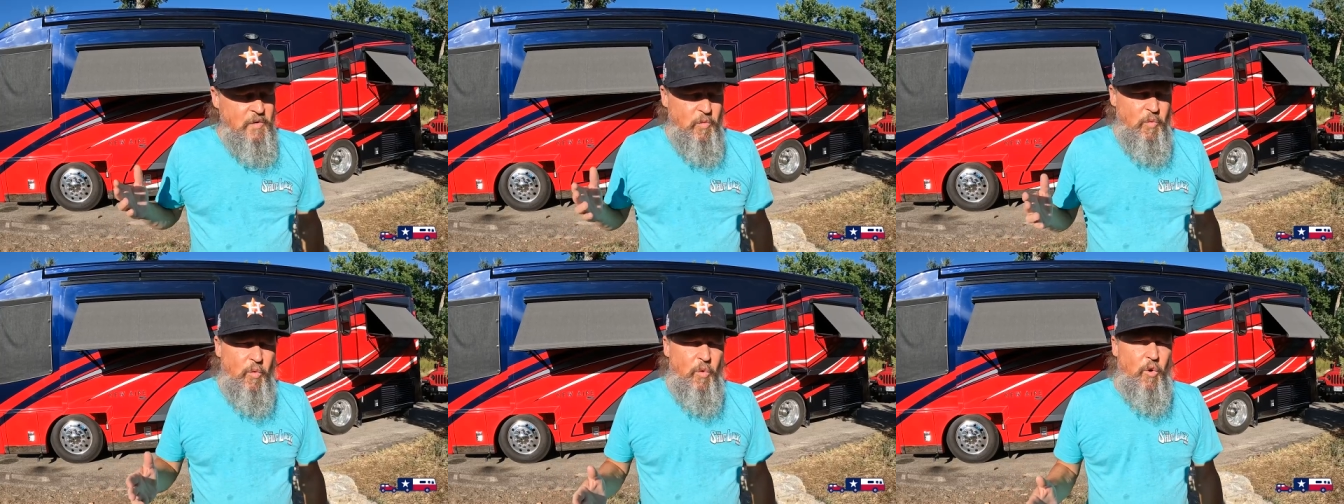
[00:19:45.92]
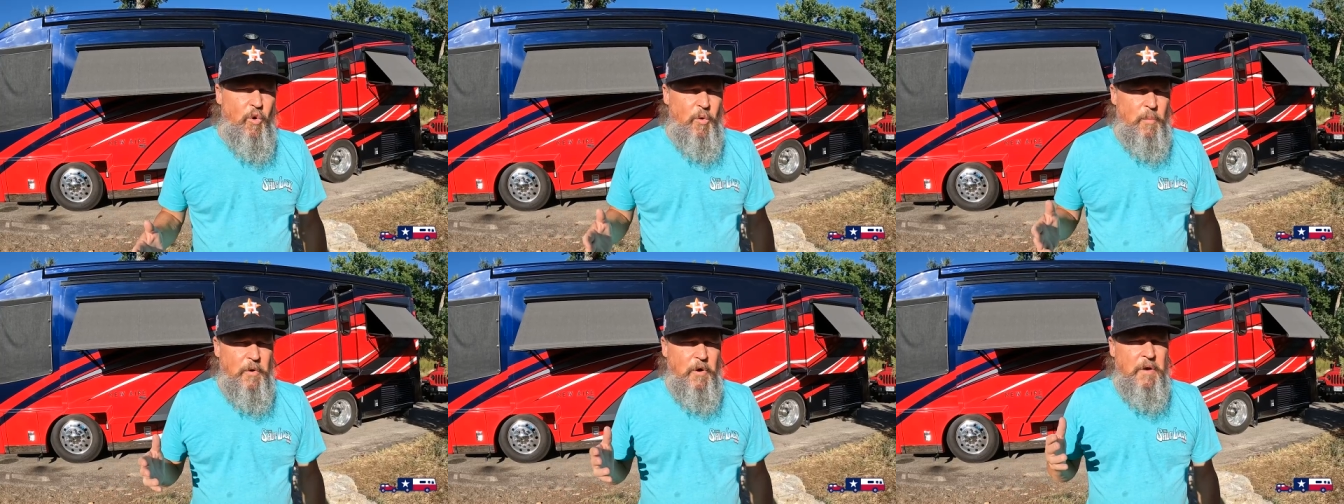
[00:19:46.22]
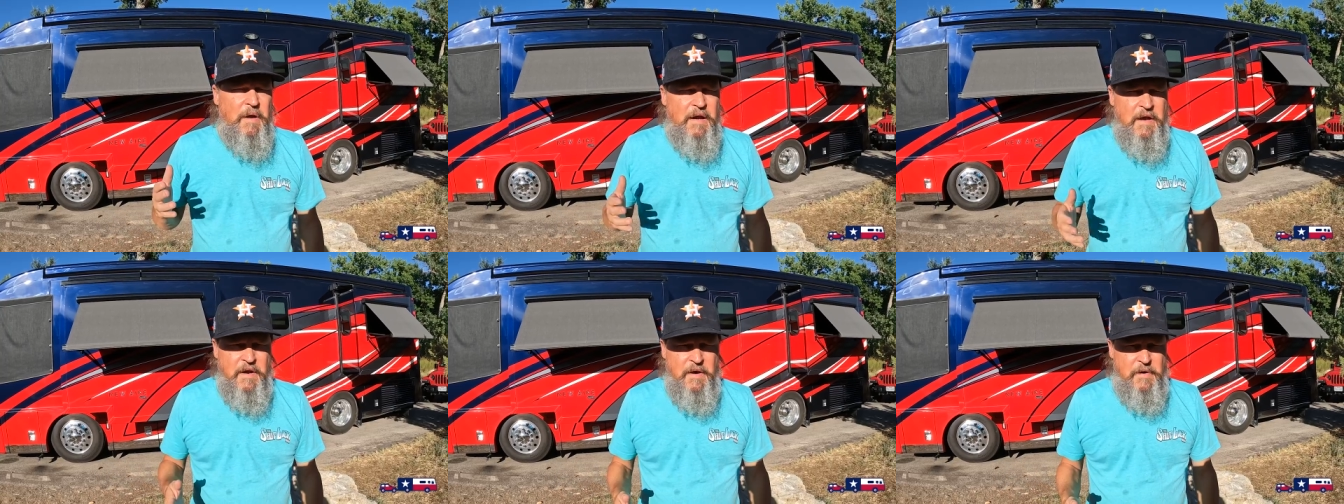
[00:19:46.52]
warmer
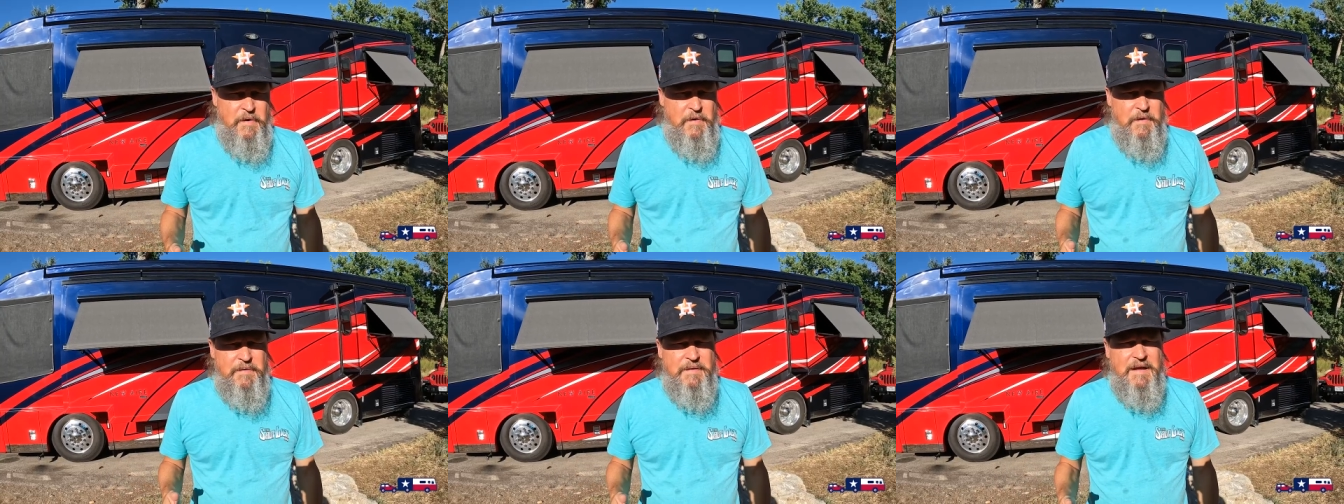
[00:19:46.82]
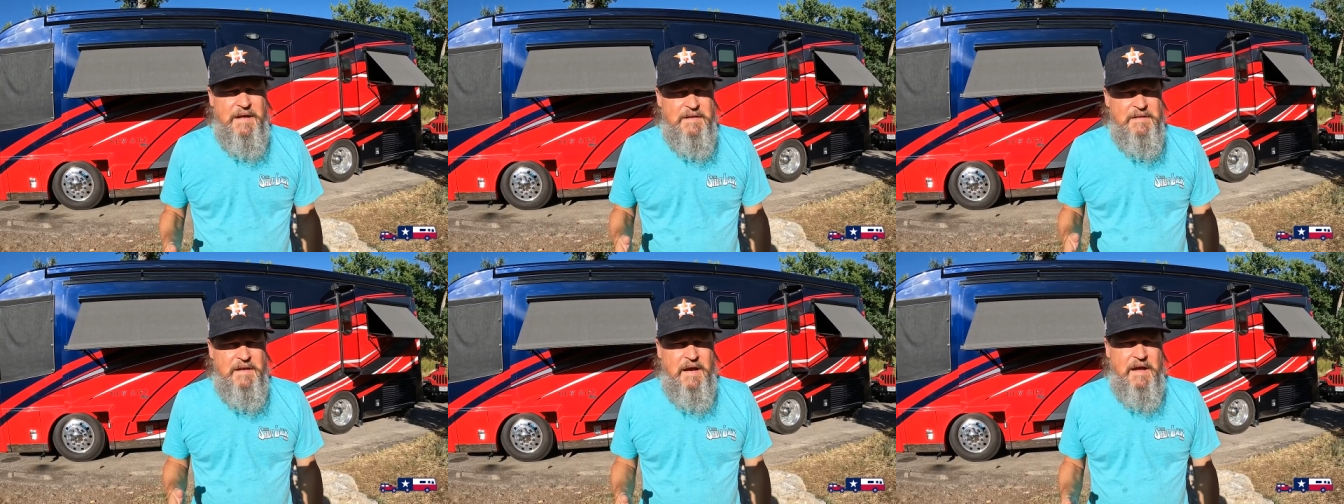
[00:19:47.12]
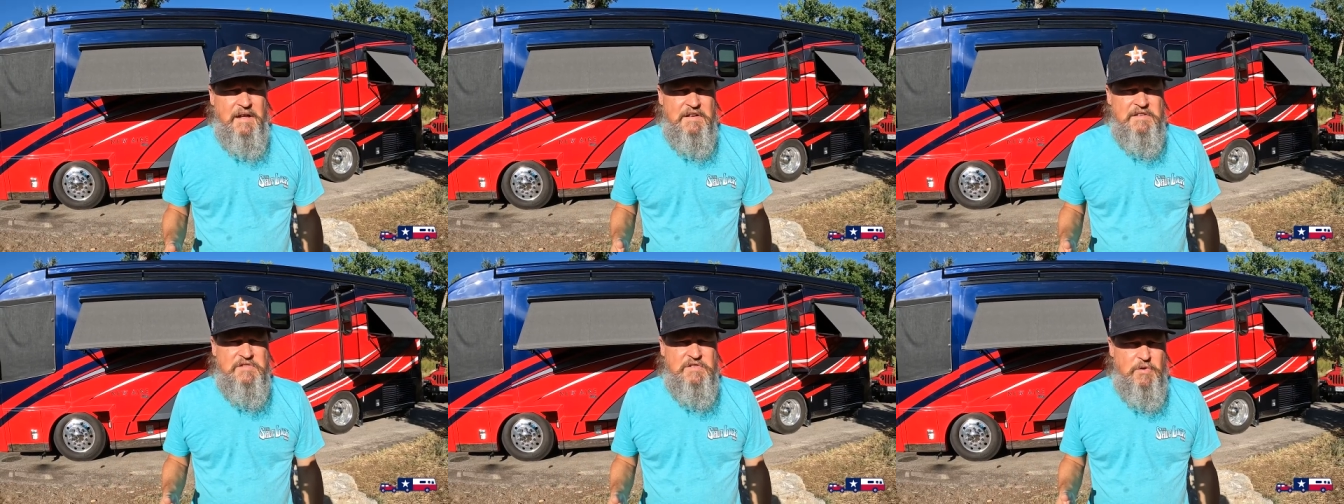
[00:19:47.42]
here at
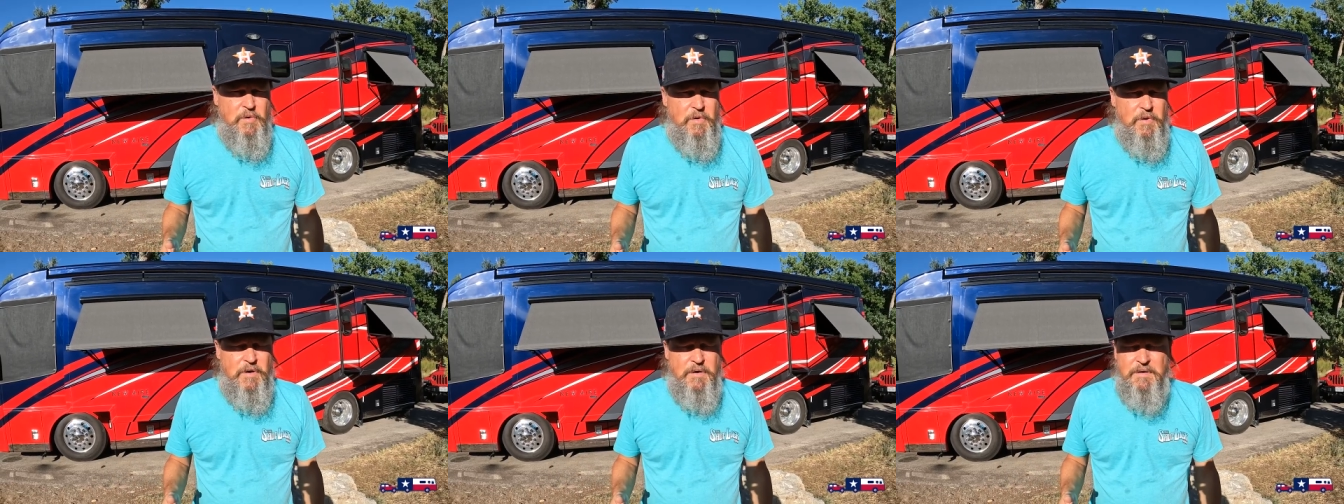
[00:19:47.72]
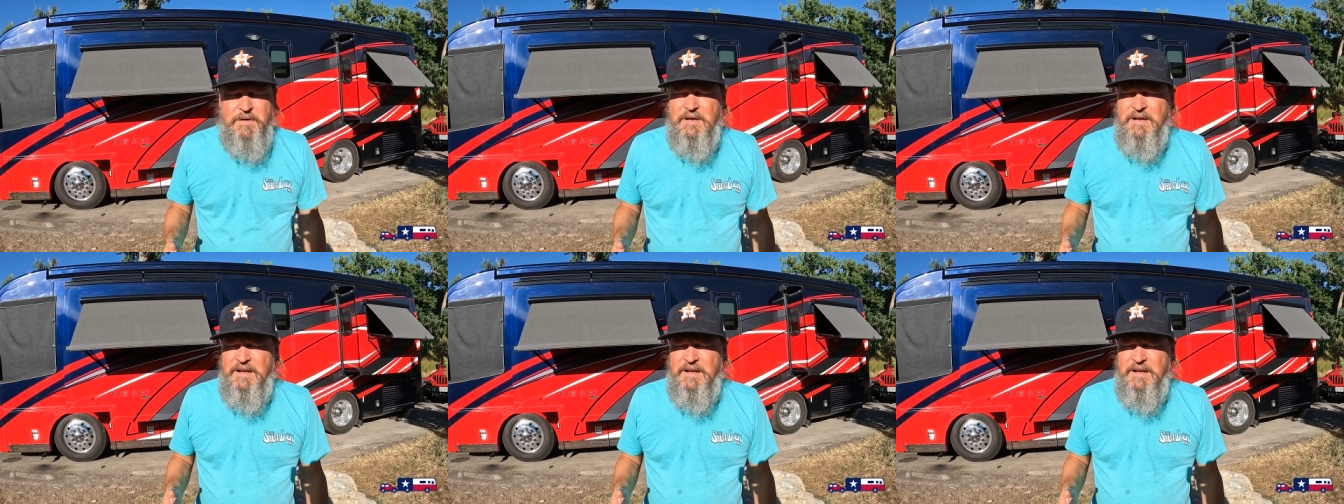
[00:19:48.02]
Dinosaur